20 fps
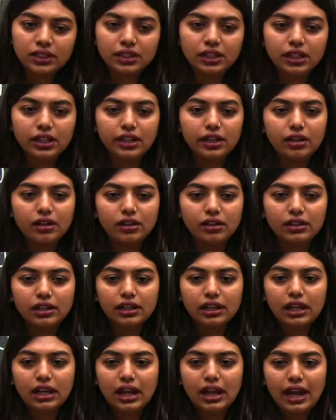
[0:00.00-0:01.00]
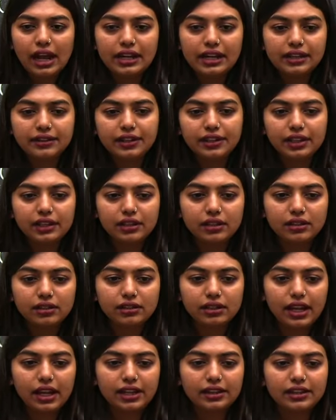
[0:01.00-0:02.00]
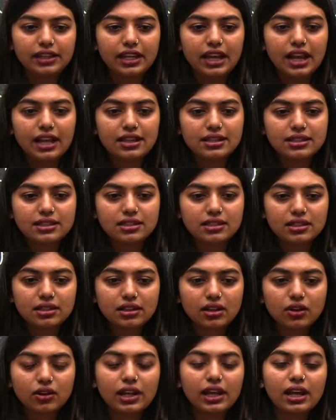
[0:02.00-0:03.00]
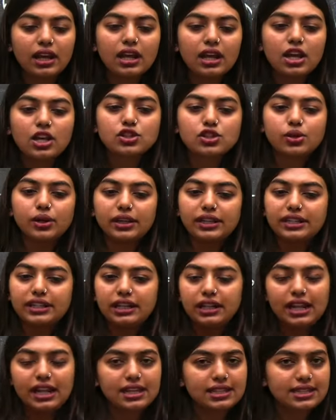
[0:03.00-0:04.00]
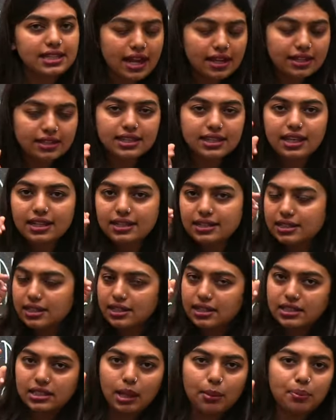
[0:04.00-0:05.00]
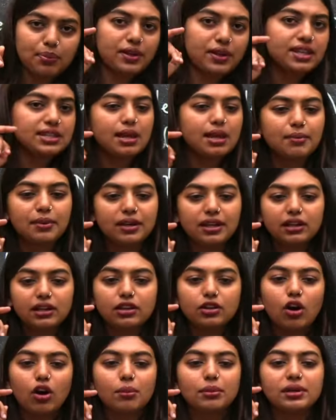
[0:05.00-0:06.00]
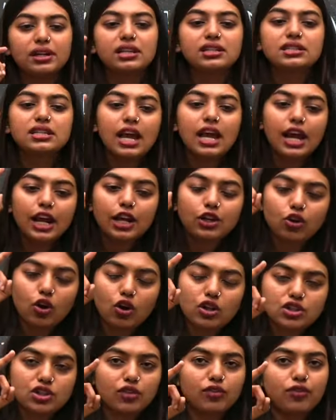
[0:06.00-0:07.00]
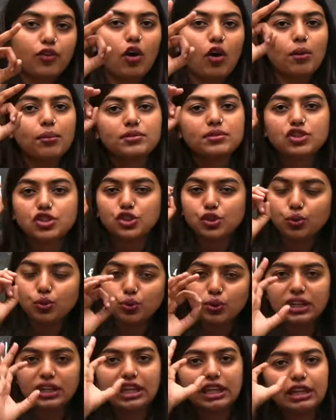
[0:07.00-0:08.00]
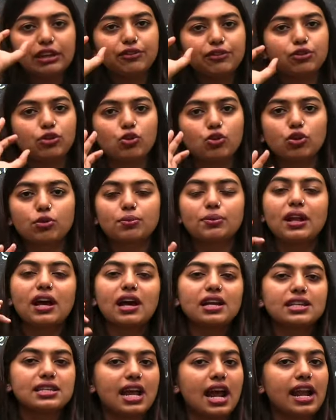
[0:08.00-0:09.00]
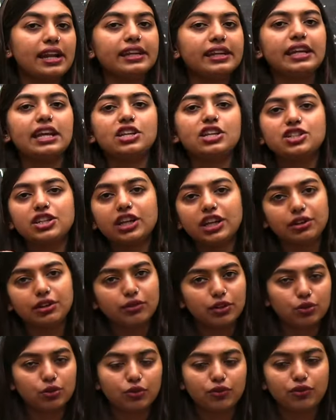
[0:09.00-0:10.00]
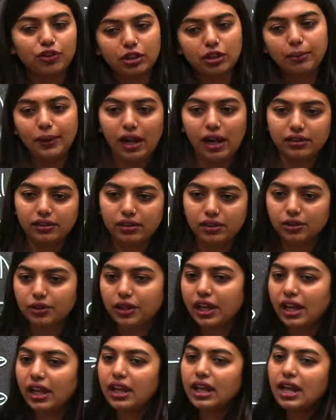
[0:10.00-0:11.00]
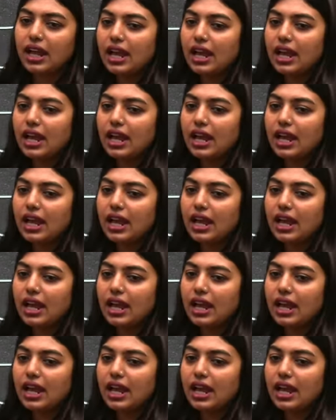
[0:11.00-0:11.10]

Clear? Anything? Anything else? Okay, so it delays senescence, suppress apical dominance, it also forms new leaf, chloroplast, anti-aging it will do for the plant, okay.